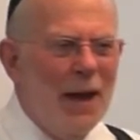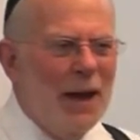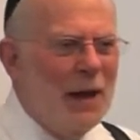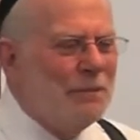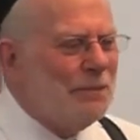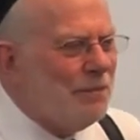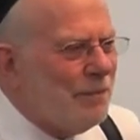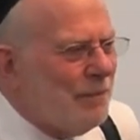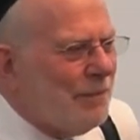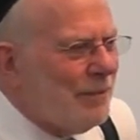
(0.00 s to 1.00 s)
Um,
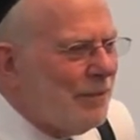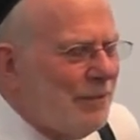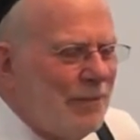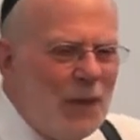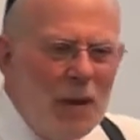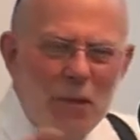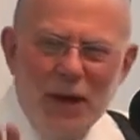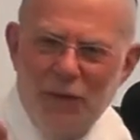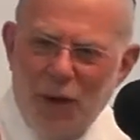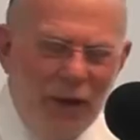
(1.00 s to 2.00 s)

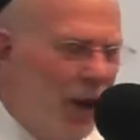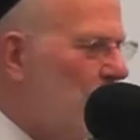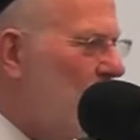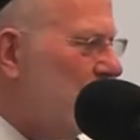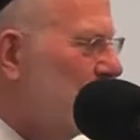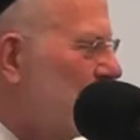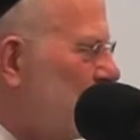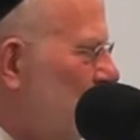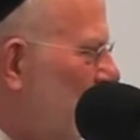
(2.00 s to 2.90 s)
if you have any questions,